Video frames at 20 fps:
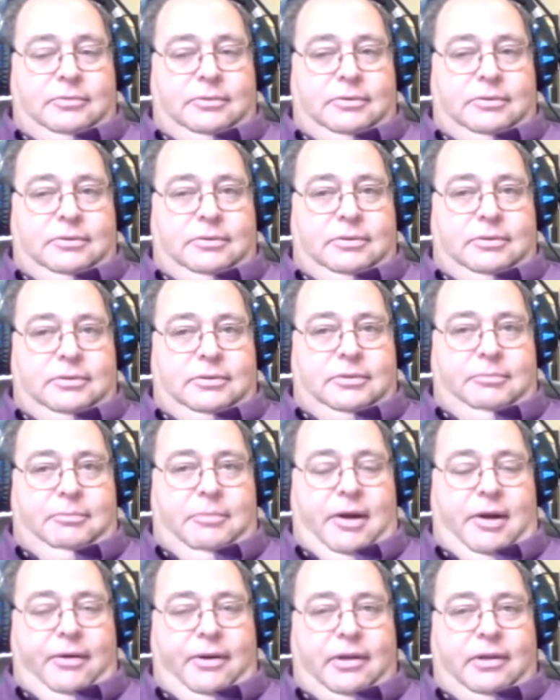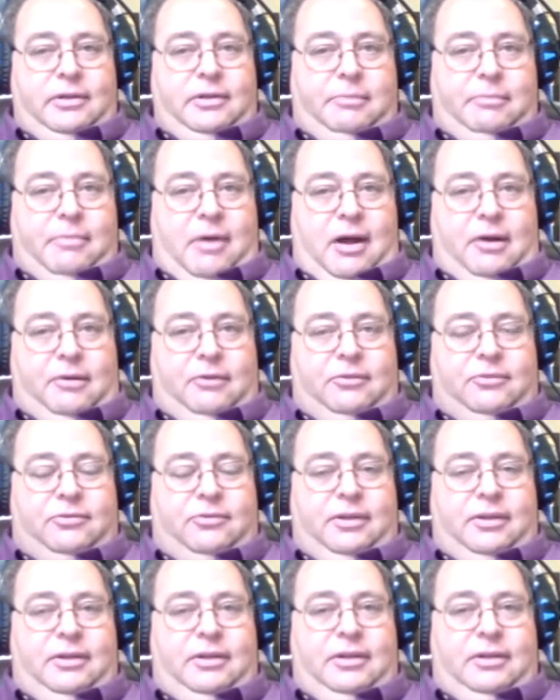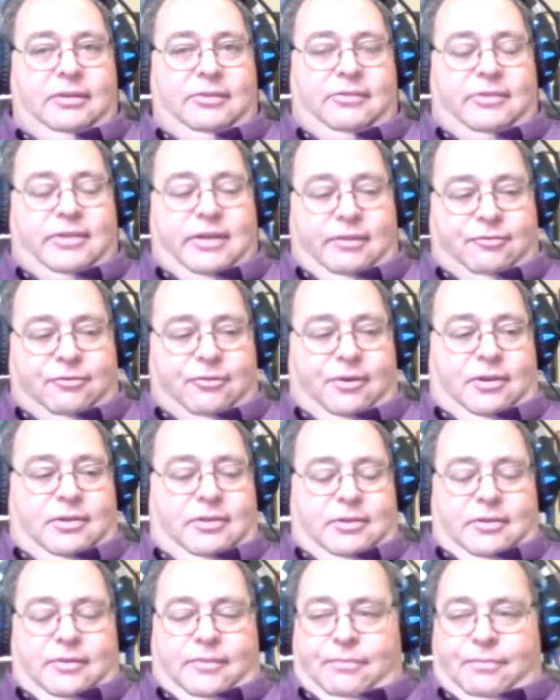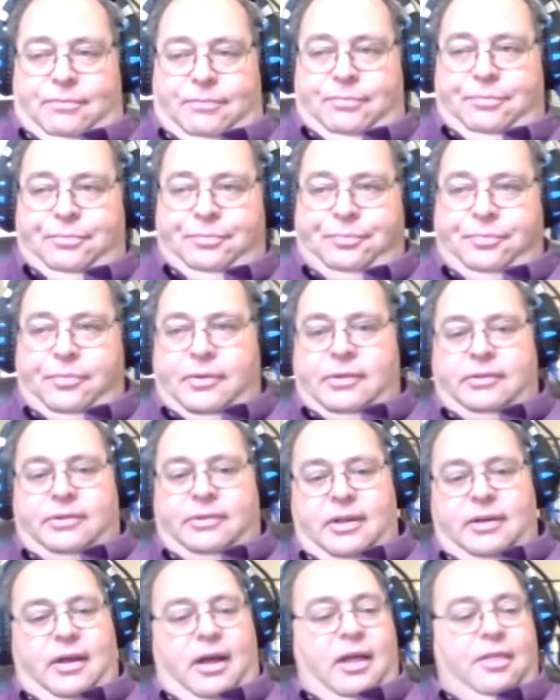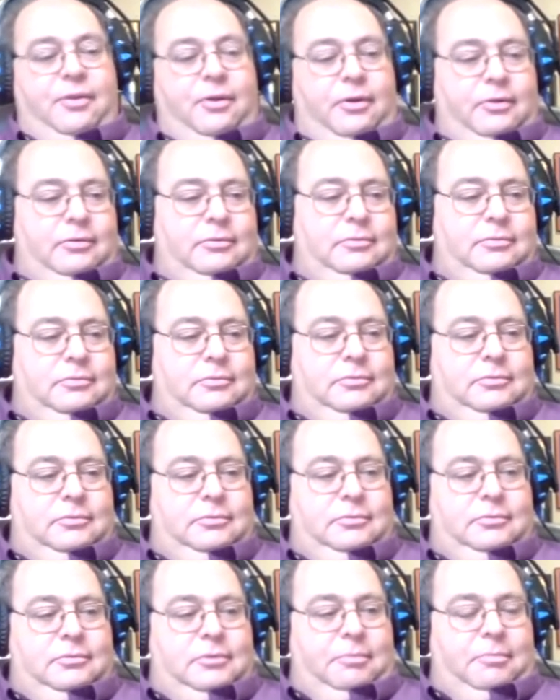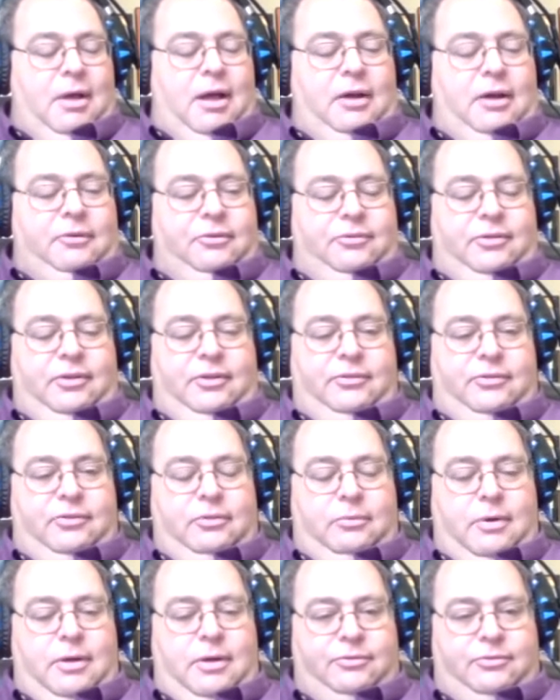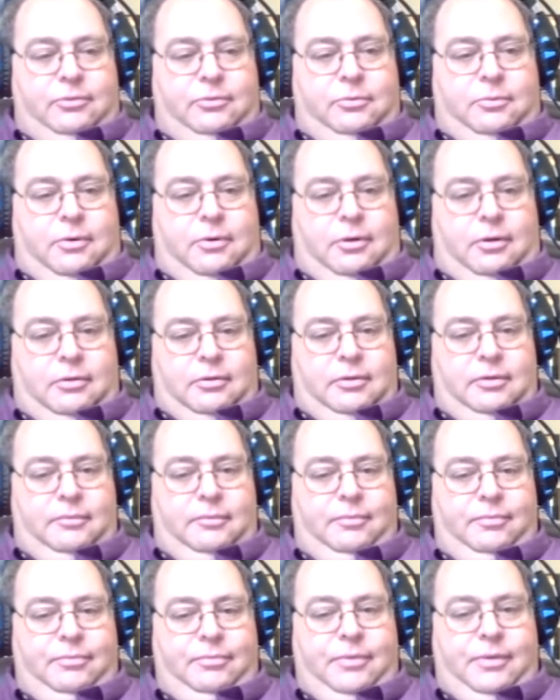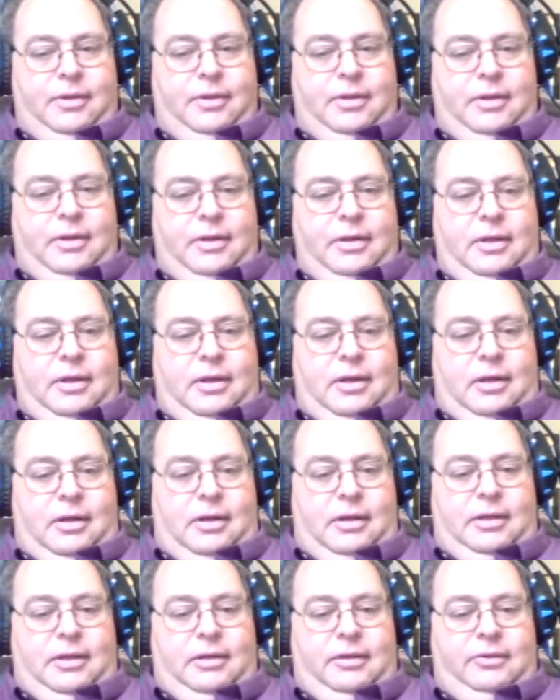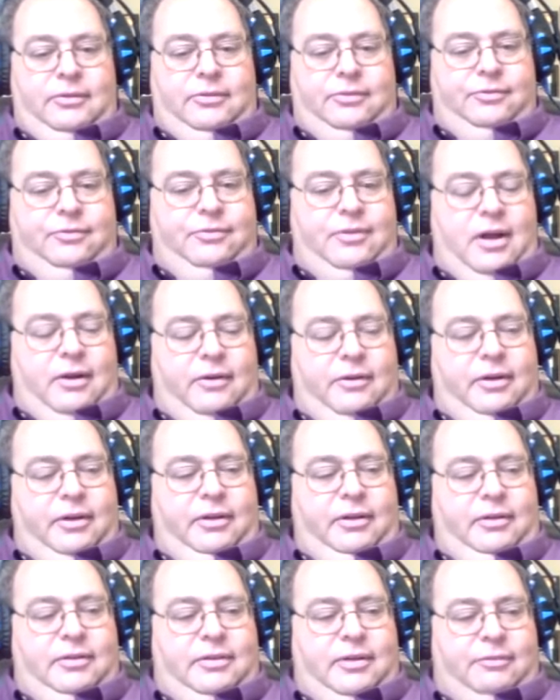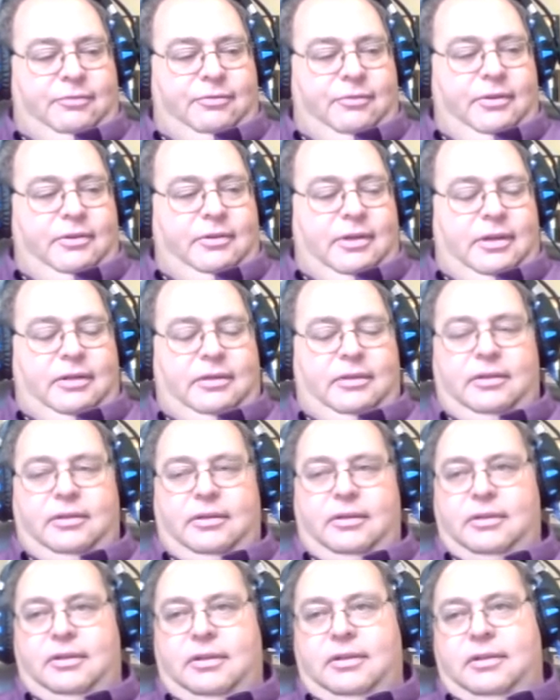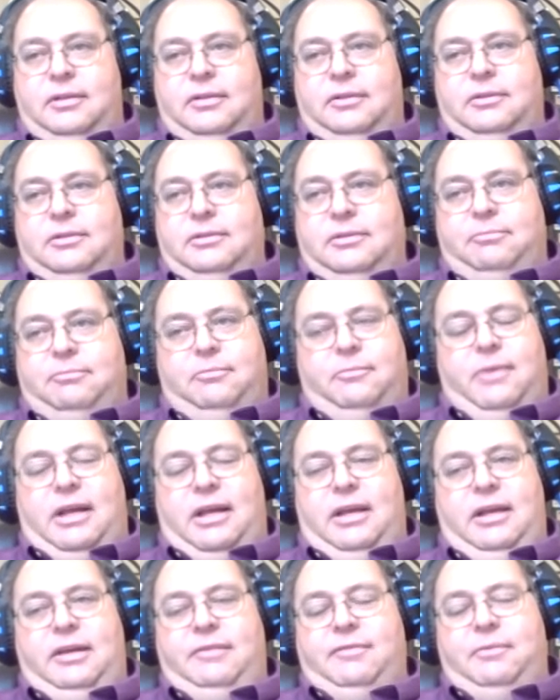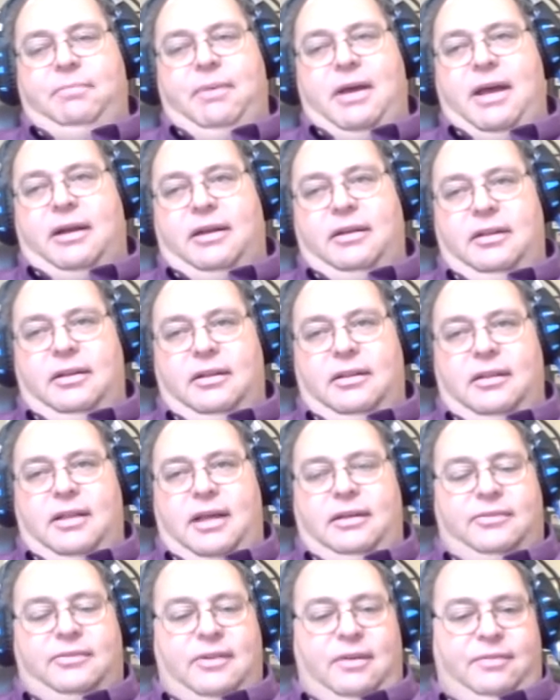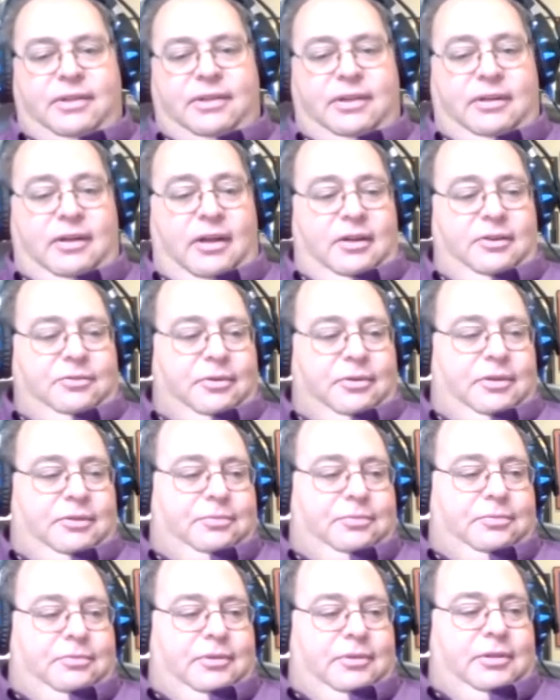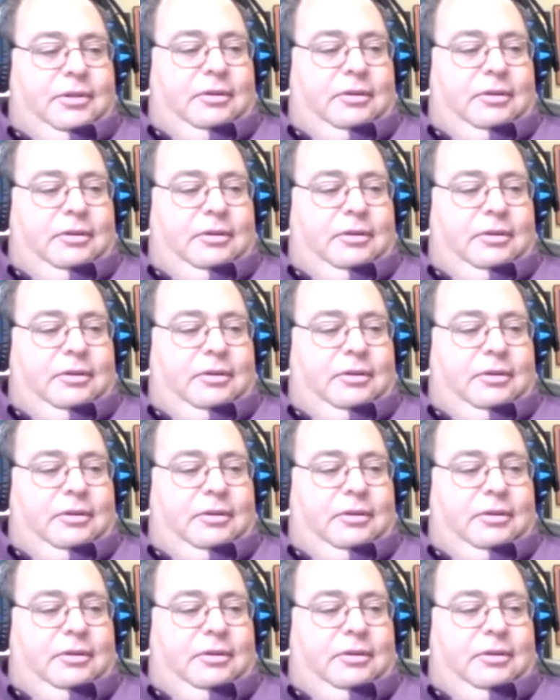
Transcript: even back in the late 1700s, you know, when we started it, uh, you know, various French philosophers uh, called it the Grand American Experiment